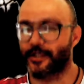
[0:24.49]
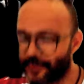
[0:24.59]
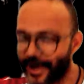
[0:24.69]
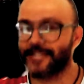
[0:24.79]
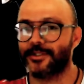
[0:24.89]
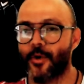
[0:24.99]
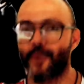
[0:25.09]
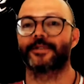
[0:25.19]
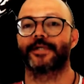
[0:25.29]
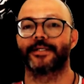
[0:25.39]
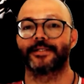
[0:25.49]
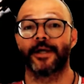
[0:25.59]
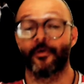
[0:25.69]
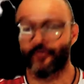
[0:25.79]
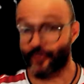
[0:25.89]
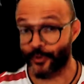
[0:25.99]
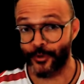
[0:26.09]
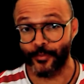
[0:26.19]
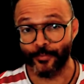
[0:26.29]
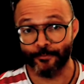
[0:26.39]
great content for
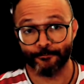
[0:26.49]
you.